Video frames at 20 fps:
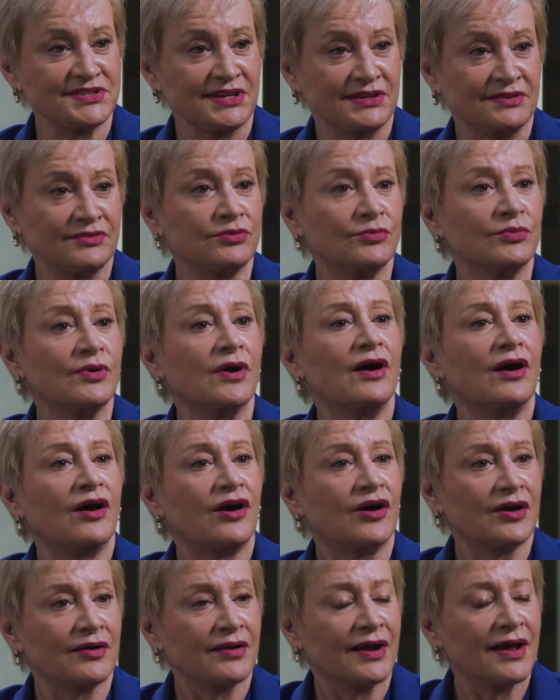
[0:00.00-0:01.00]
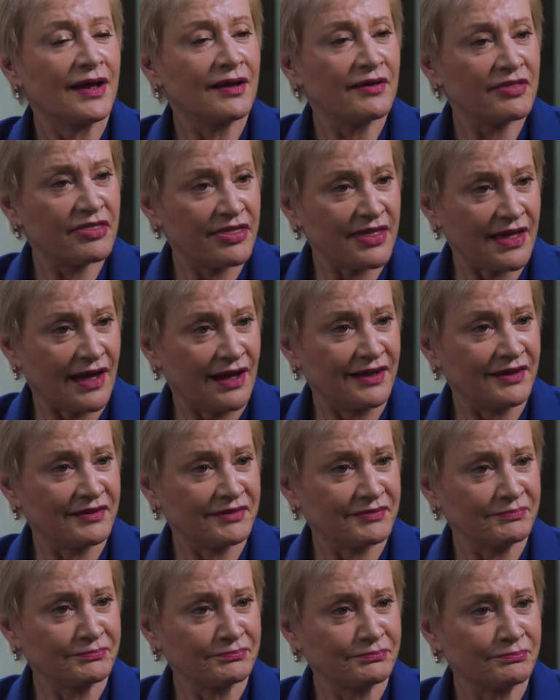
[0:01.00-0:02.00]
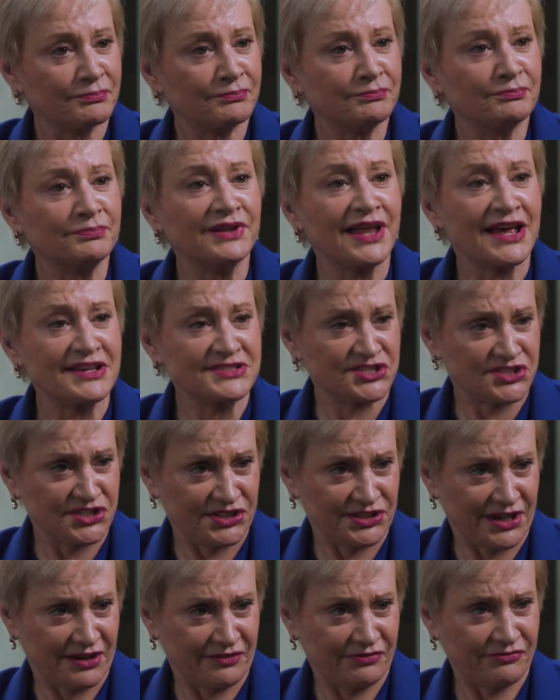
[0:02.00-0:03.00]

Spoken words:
and who are blessed enough,